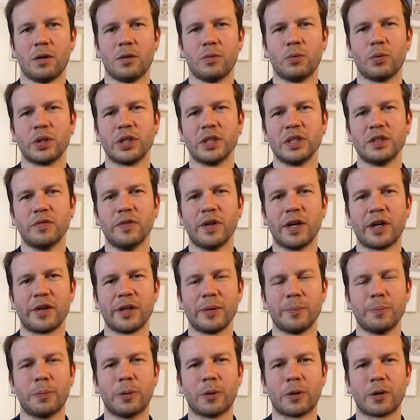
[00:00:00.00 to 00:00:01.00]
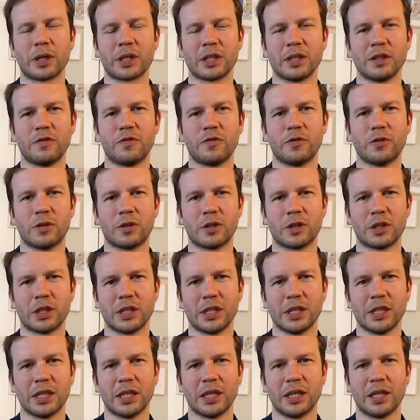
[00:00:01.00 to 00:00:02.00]
What is very important
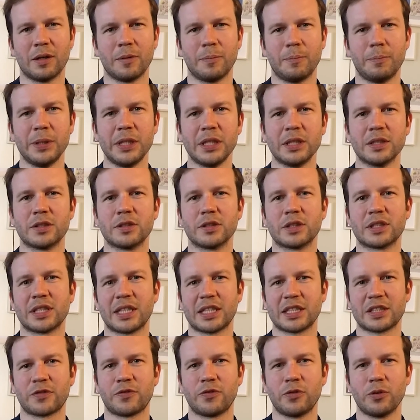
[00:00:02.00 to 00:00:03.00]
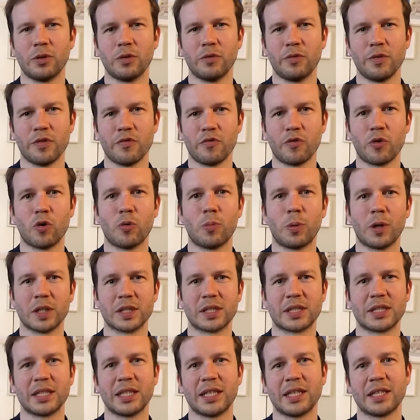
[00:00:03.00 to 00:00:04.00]
for being successful with
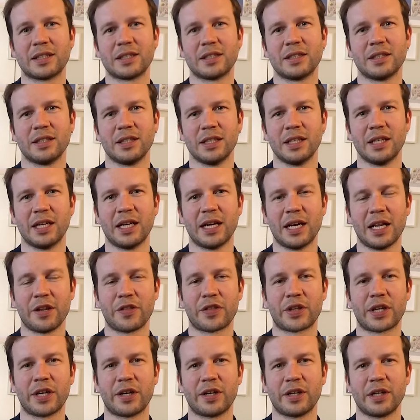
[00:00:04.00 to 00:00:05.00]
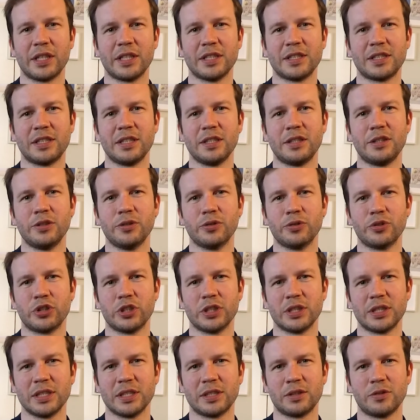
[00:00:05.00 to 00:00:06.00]
robots at healthcare
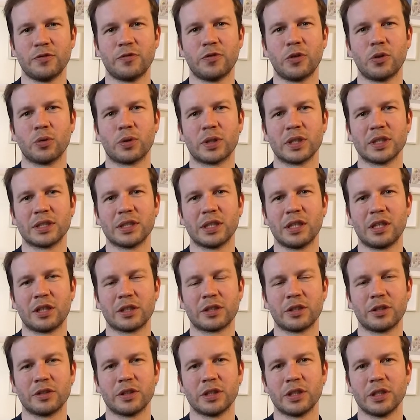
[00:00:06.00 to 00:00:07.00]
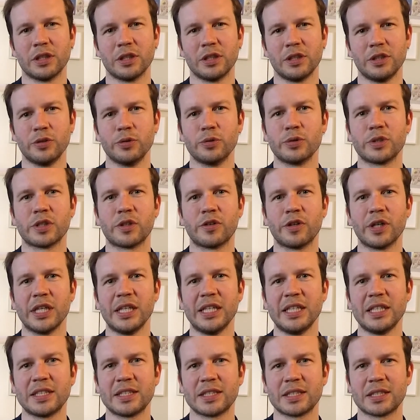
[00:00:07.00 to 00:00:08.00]
institutions is to focus a lot on the user
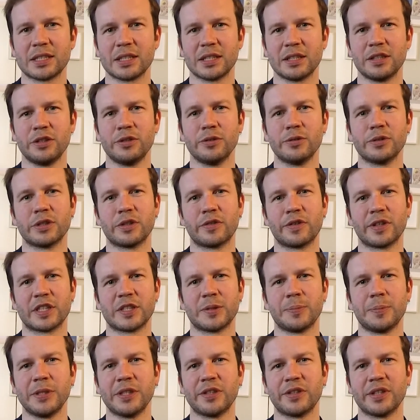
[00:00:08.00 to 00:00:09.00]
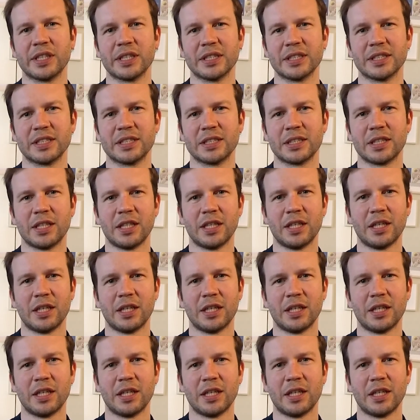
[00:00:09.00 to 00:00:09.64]
needs and user experience.